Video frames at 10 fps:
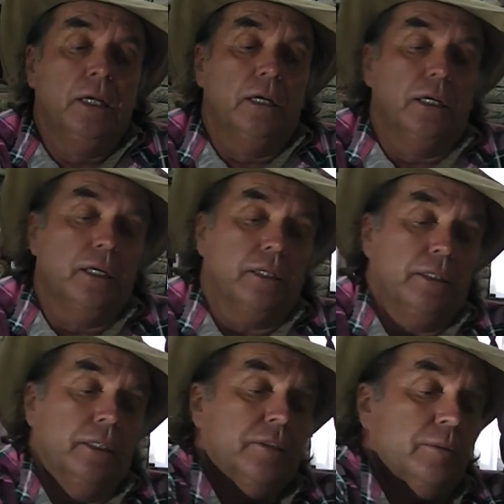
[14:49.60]

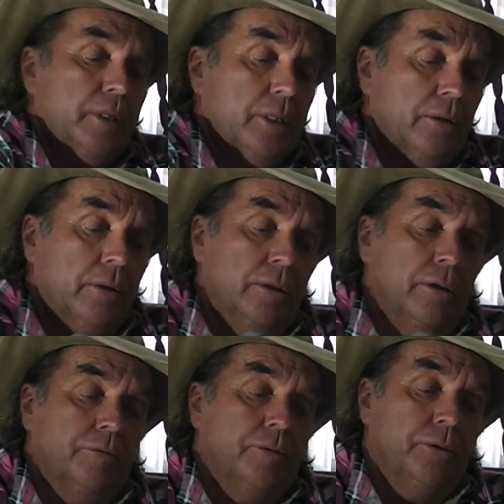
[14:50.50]
That's about all I
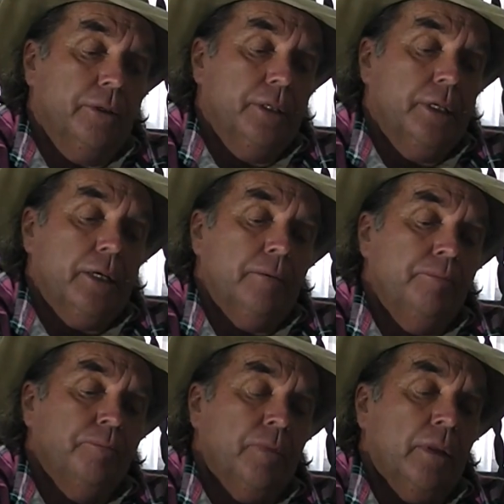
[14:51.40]
got for you today,
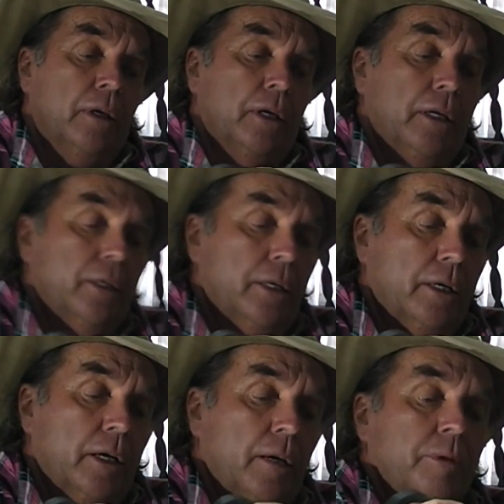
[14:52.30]
and
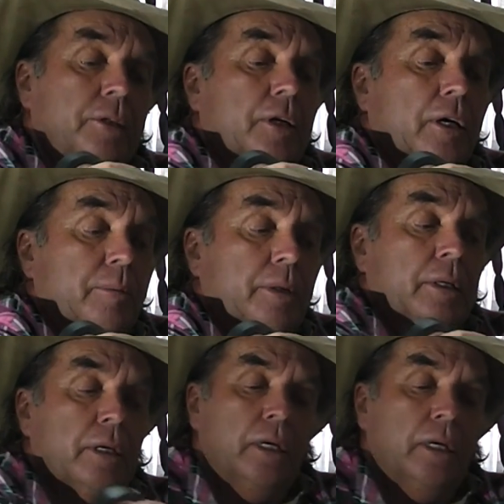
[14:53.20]
happy taping,